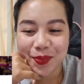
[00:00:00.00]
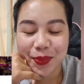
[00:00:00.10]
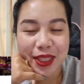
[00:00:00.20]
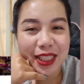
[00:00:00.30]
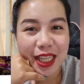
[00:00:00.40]

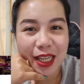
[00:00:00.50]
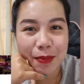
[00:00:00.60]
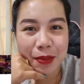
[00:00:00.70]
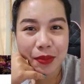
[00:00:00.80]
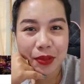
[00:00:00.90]

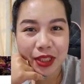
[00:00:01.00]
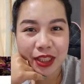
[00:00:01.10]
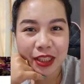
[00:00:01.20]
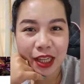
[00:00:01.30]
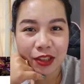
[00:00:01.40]

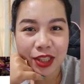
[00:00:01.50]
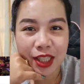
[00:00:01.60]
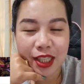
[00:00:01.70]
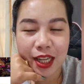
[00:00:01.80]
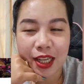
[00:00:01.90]
pinakamabuting tao na
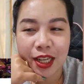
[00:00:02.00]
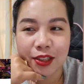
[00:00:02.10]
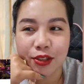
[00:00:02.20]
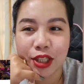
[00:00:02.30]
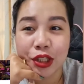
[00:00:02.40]
kilala ko
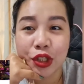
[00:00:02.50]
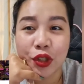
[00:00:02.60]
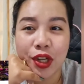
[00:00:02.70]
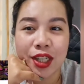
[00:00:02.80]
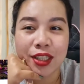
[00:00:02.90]
dito
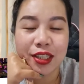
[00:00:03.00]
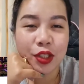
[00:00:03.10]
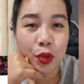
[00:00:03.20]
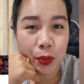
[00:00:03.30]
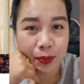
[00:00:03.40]
at
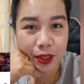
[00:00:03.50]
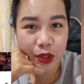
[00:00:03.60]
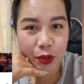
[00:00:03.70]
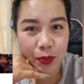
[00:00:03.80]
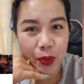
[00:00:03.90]
super
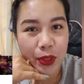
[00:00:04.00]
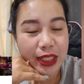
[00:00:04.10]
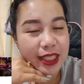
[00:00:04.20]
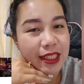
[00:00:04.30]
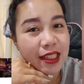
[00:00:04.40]

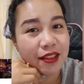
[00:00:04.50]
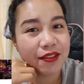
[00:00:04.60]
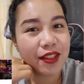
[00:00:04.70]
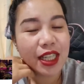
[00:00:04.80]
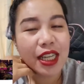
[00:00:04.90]
supportive.
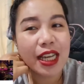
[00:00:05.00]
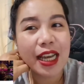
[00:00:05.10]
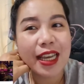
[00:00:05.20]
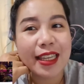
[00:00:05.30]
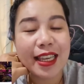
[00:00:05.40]

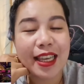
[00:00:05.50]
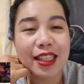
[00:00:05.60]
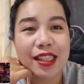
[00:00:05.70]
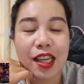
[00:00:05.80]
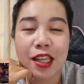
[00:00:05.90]

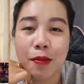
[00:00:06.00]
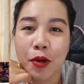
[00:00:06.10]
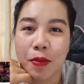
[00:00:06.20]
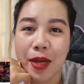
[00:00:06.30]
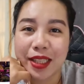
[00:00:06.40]
Ayan, sana more
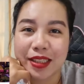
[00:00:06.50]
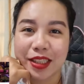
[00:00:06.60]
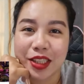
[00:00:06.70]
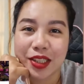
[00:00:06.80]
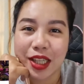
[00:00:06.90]

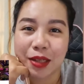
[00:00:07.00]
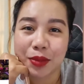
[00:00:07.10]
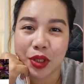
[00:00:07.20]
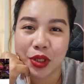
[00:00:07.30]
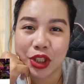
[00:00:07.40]
blessings to come
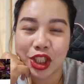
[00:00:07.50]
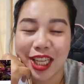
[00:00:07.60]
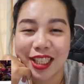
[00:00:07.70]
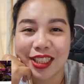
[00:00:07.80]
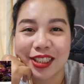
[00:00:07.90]
to your
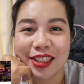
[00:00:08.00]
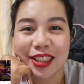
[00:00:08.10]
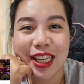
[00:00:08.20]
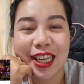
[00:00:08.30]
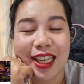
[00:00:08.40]
channel
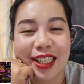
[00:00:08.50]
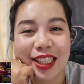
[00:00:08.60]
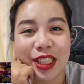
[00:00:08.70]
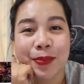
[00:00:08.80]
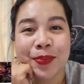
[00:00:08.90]
and
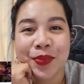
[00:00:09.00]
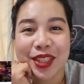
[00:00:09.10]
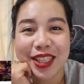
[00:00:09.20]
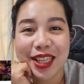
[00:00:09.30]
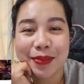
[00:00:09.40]

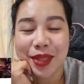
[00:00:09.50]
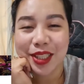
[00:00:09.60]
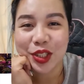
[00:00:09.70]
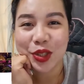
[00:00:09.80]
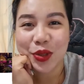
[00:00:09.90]
God
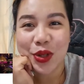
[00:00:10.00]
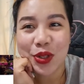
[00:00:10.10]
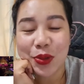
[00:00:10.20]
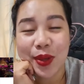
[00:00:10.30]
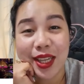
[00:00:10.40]
bless you
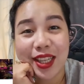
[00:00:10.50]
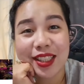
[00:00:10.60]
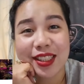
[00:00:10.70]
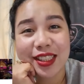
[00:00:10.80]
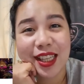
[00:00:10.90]

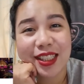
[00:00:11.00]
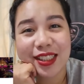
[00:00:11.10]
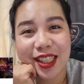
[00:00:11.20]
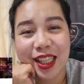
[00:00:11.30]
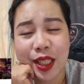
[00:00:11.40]
always. Stay
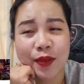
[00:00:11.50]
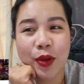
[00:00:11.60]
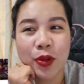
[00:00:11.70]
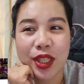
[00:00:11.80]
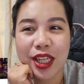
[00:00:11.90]
safe.
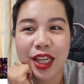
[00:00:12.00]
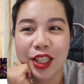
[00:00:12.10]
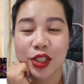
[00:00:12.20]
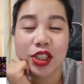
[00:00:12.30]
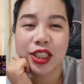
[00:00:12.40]
Okay lang
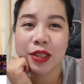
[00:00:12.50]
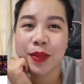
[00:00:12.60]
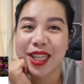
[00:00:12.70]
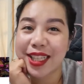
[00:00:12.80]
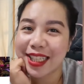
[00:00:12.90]
kayo dyan ng
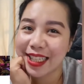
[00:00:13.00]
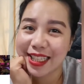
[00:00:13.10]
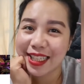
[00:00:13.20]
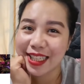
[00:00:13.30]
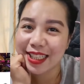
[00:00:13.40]
mga
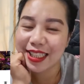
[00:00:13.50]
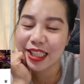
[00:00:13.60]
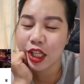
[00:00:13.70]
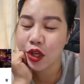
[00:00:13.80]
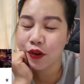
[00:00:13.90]
kids
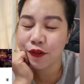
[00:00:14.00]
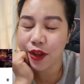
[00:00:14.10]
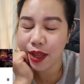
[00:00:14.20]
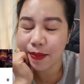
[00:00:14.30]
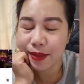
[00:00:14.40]
and your
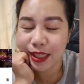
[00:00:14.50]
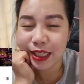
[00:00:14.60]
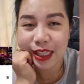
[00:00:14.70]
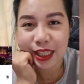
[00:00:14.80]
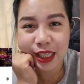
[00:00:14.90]

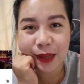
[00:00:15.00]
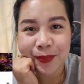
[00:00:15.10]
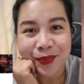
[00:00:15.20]
family.